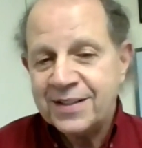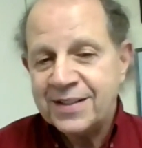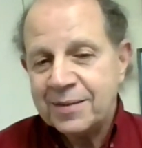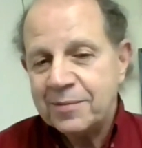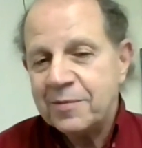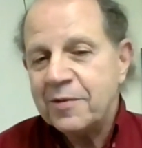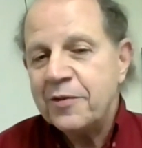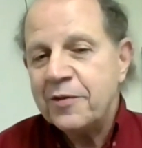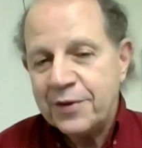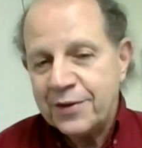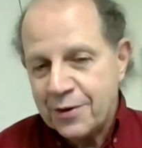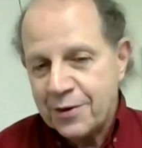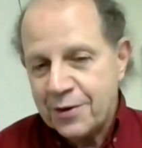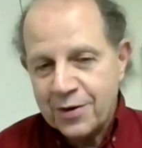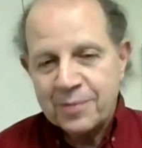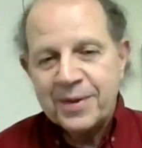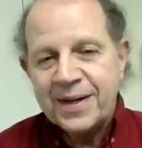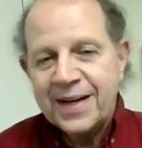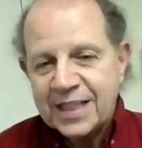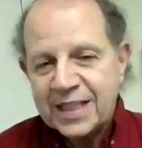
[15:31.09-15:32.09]
some of you know
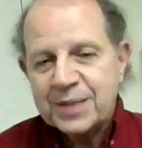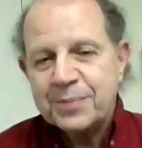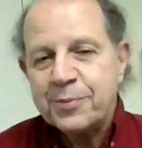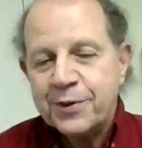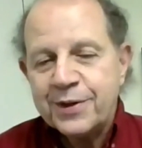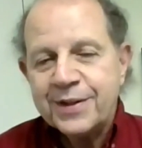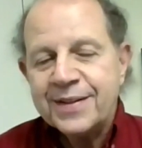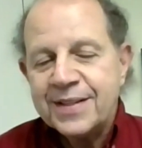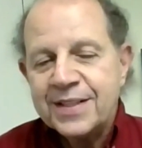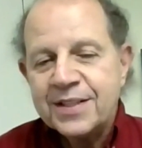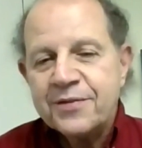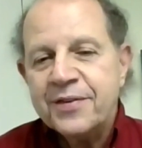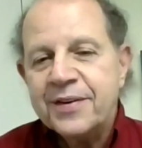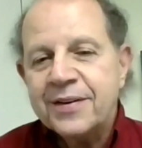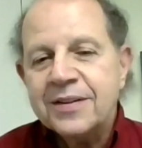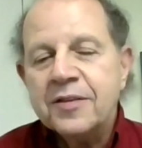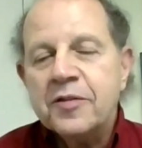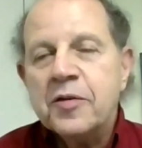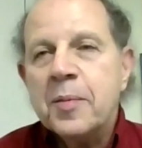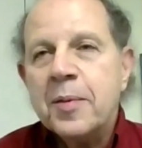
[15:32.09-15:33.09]
I'm an expert in this
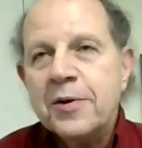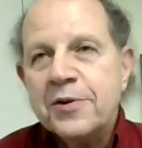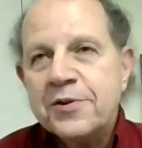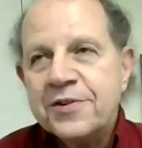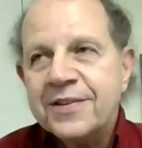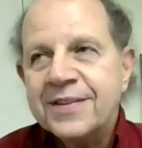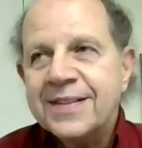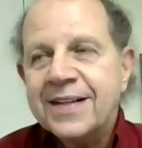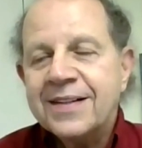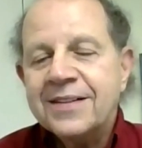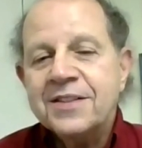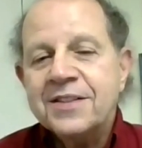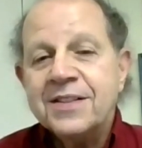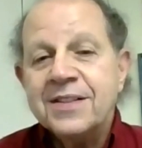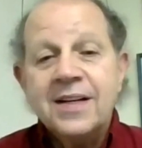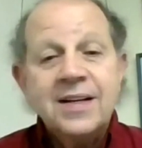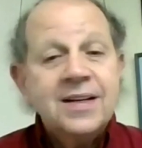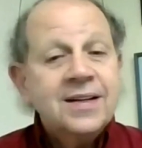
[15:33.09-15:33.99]
field of emotional intelligence.